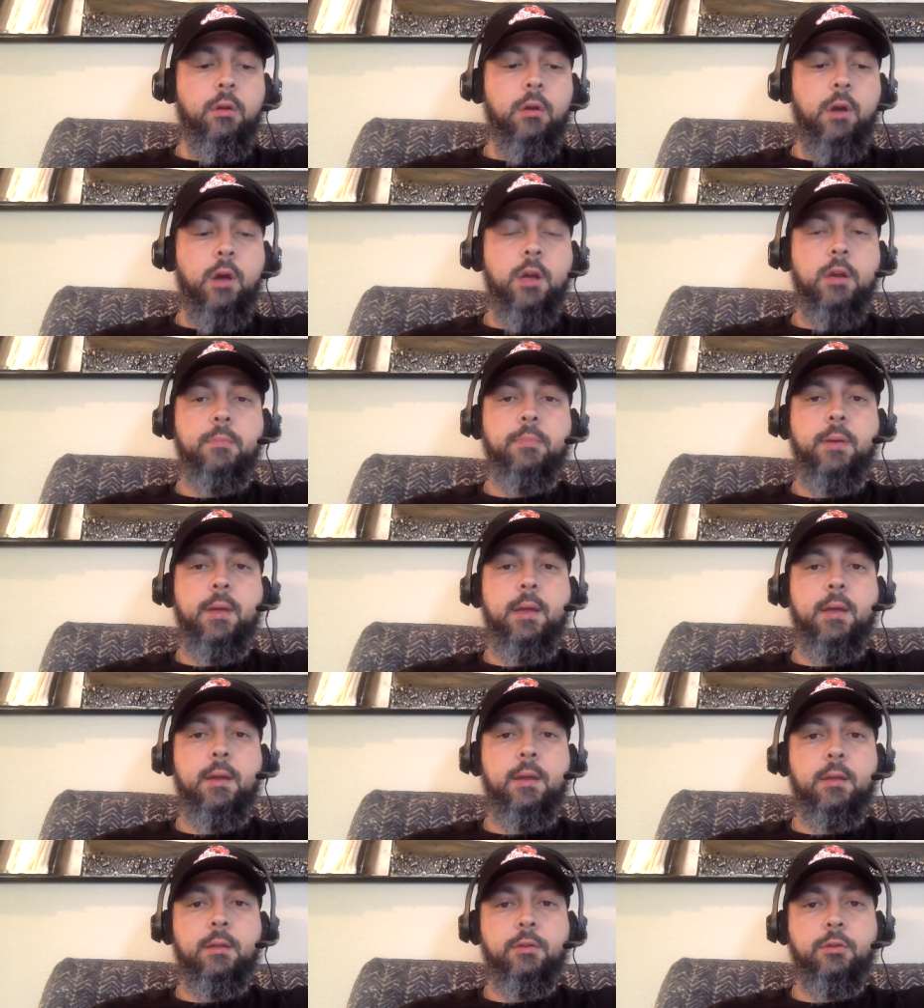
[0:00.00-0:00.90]

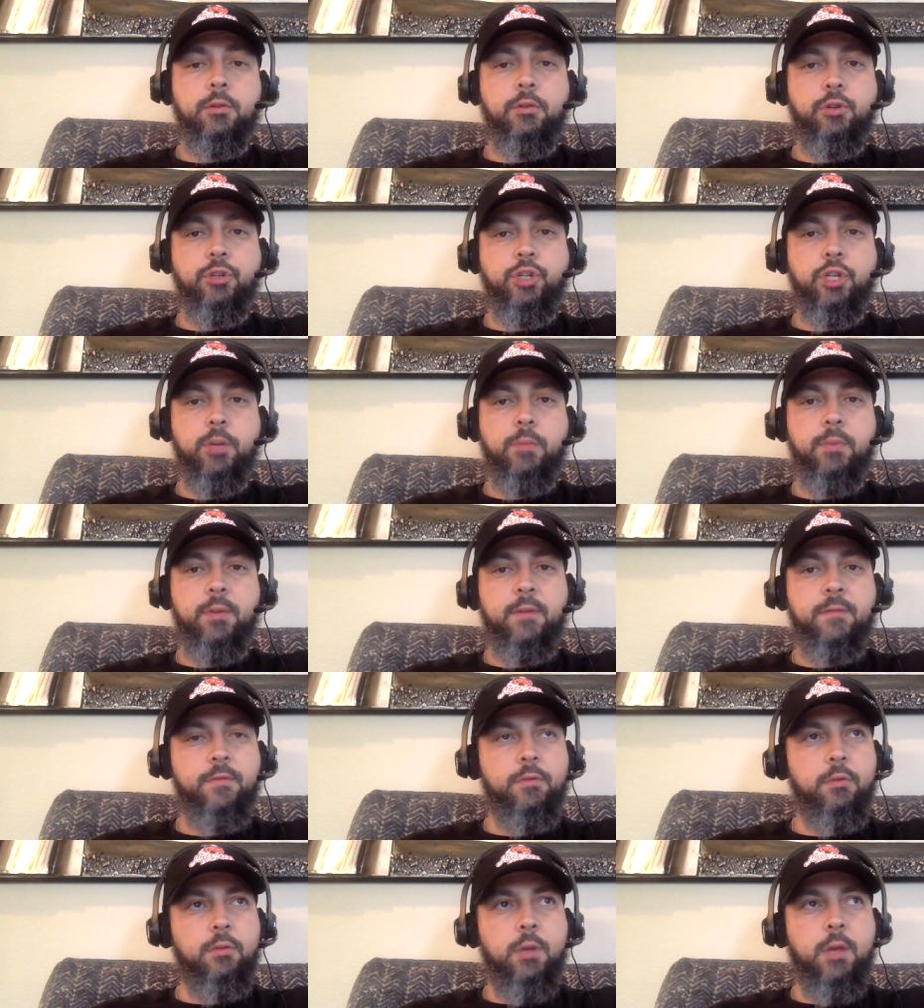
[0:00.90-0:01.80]
Unpaid internship
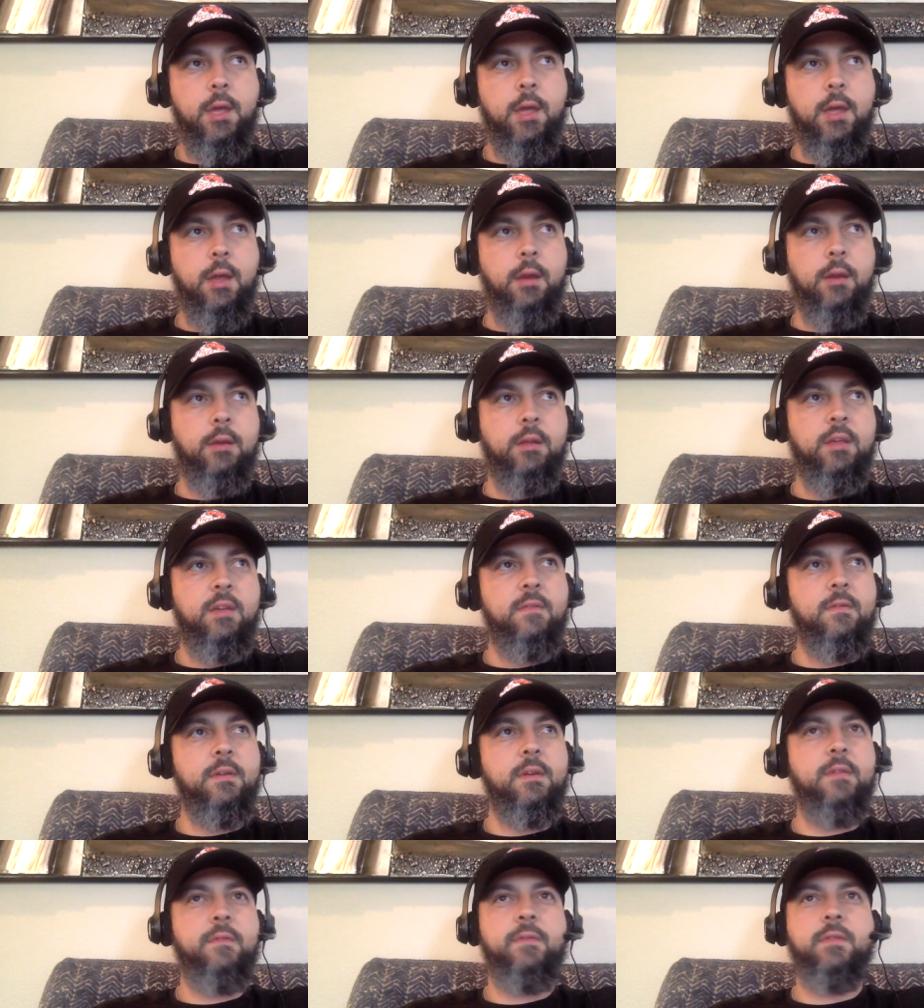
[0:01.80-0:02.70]
if you can,
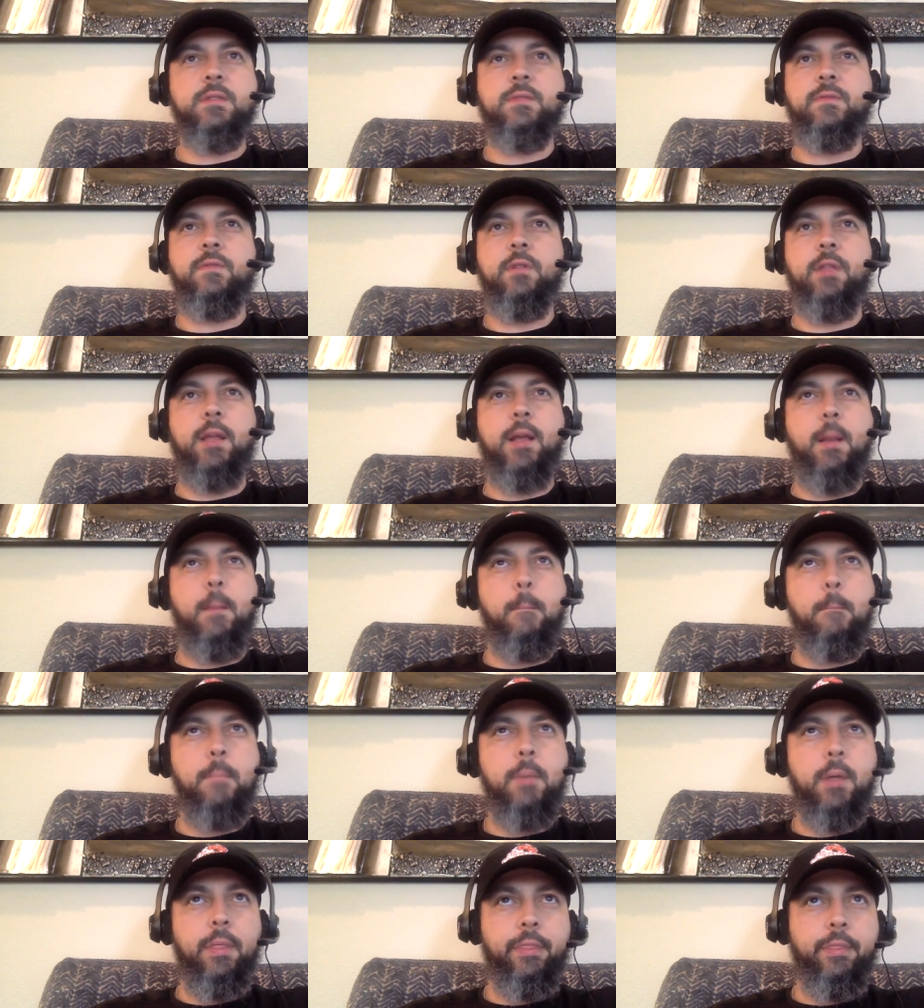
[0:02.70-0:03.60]
even if it's for like a
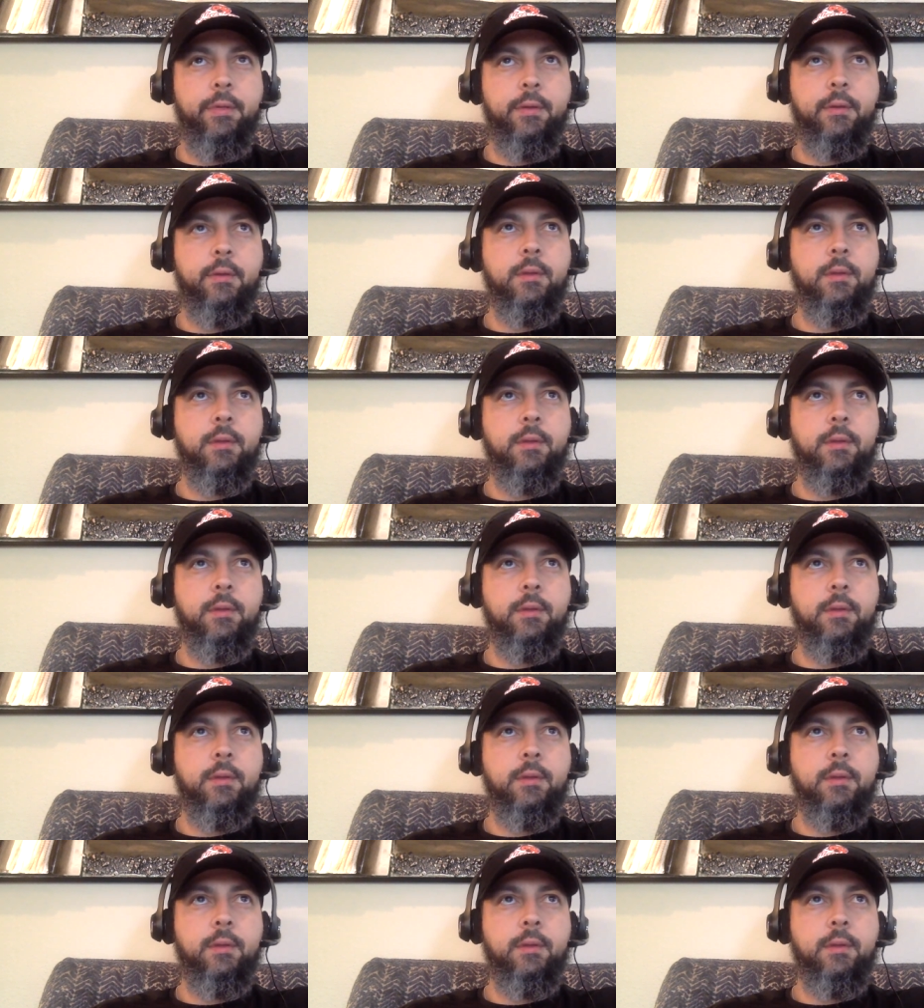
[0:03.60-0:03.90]
month,